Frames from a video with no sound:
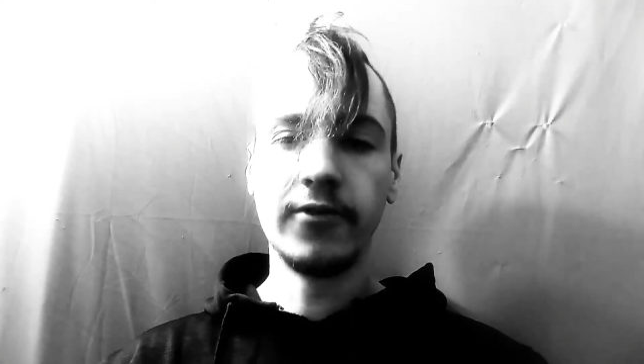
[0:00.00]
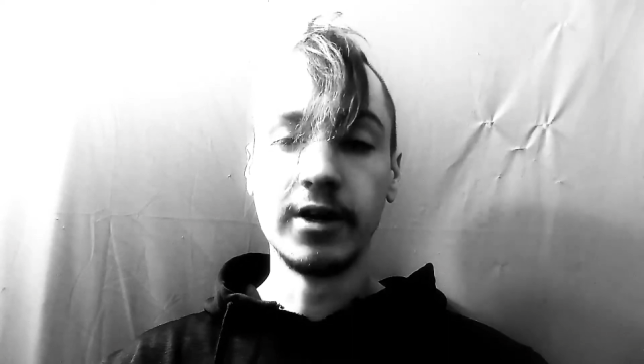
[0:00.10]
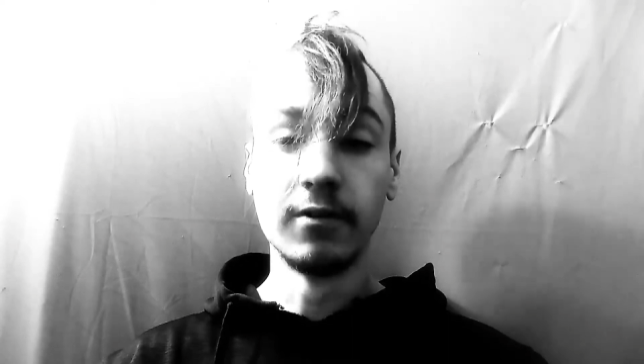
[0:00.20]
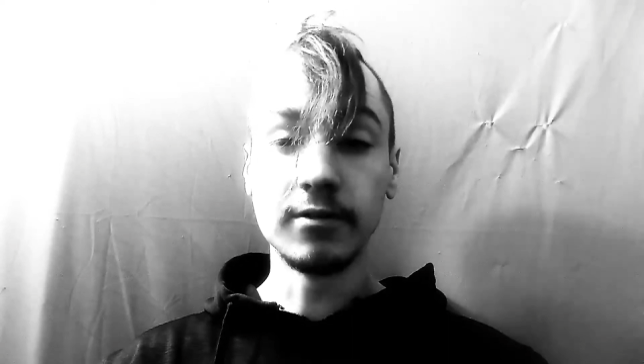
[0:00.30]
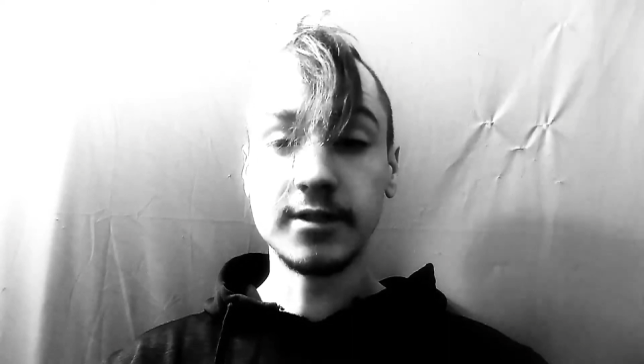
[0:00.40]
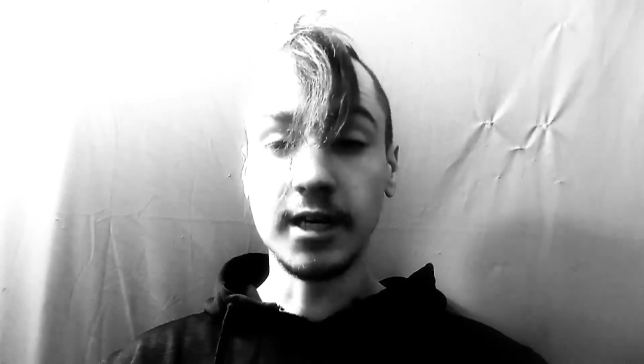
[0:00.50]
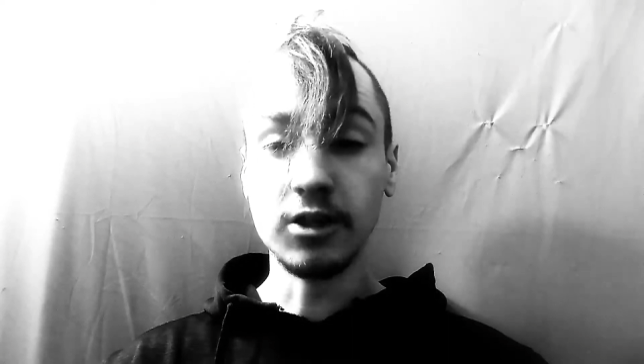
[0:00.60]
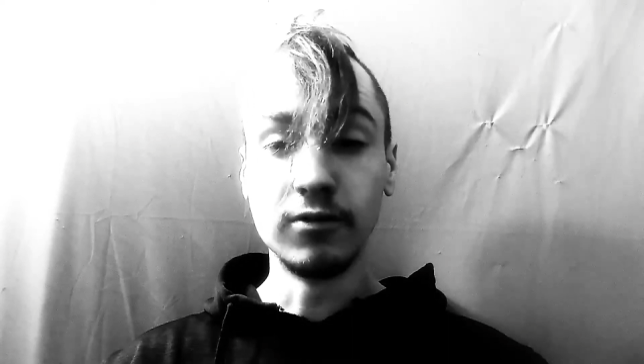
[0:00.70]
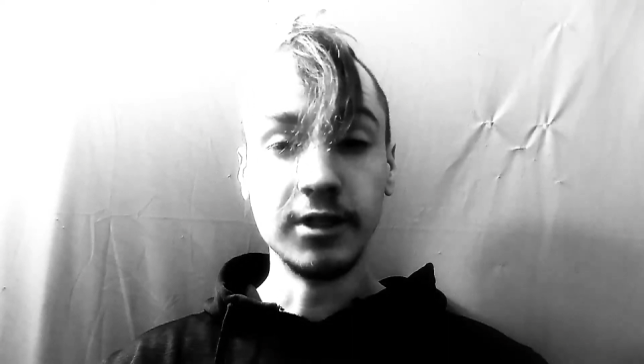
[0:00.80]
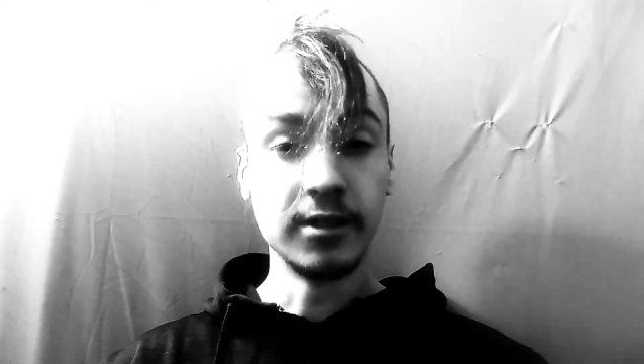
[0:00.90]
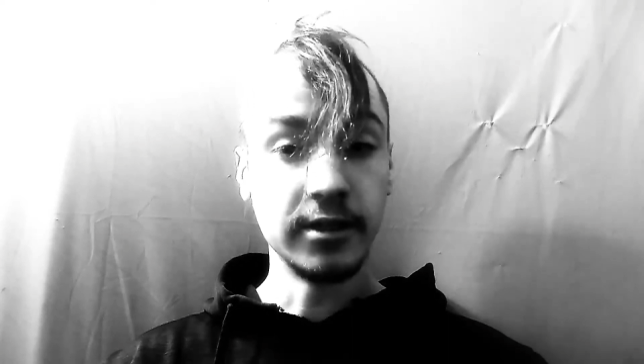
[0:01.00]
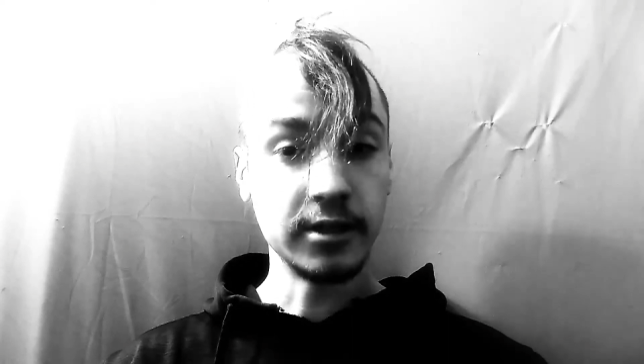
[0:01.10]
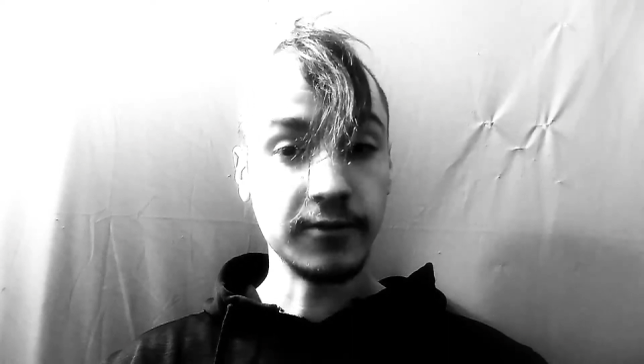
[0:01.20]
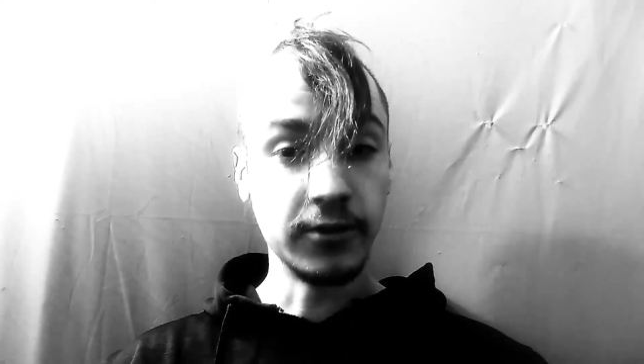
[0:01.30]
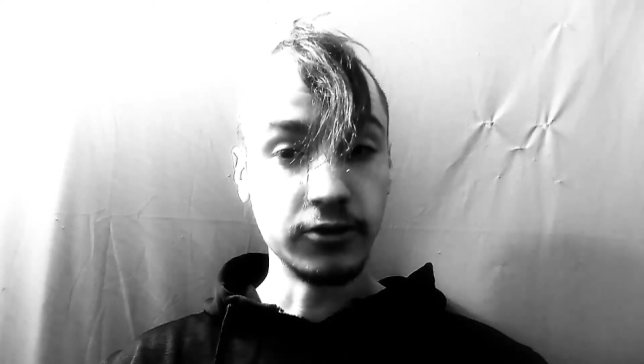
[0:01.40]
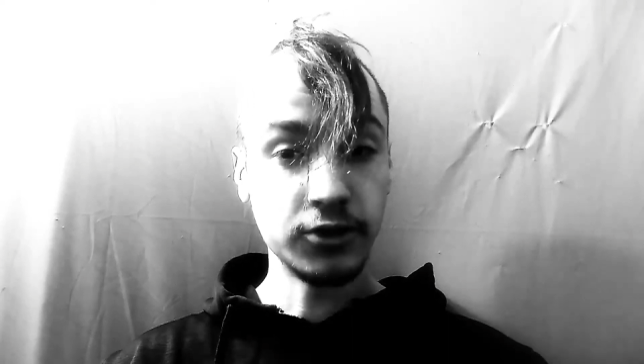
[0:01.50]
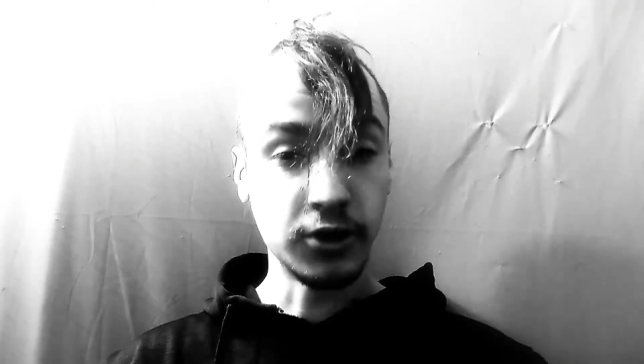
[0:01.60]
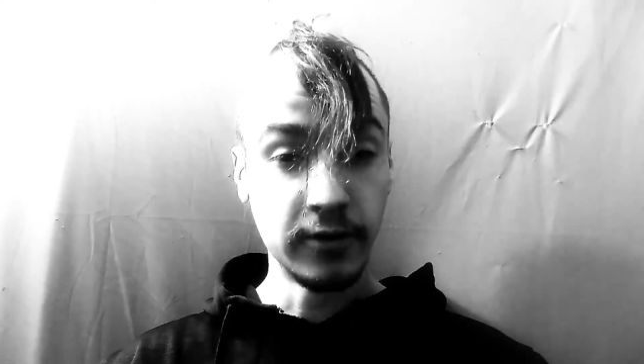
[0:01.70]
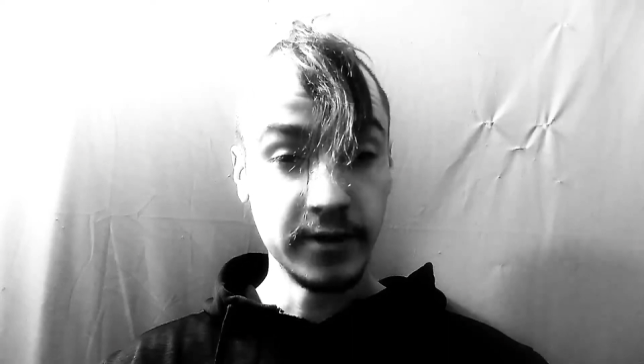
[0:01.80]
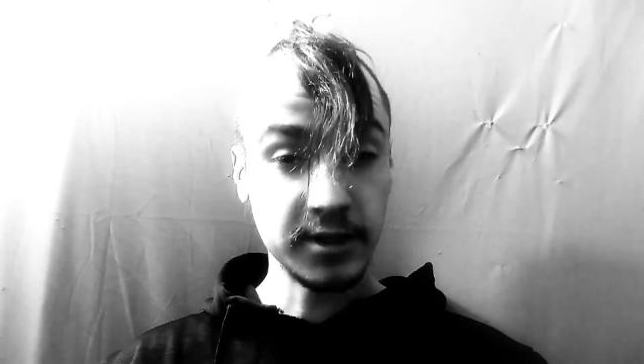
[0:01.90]
Federal salary is for
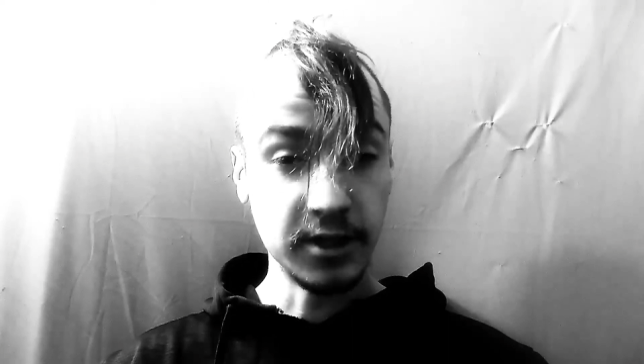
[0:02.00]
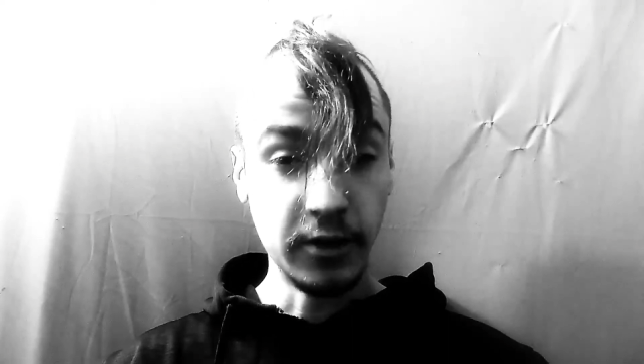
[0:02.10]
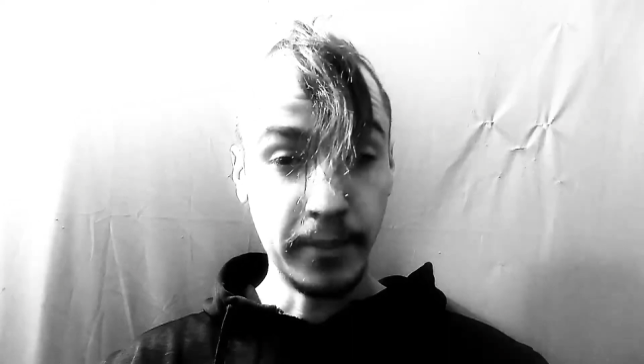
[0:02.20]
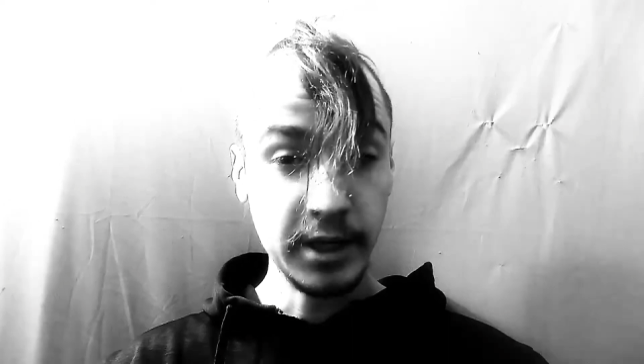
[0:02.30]
service of the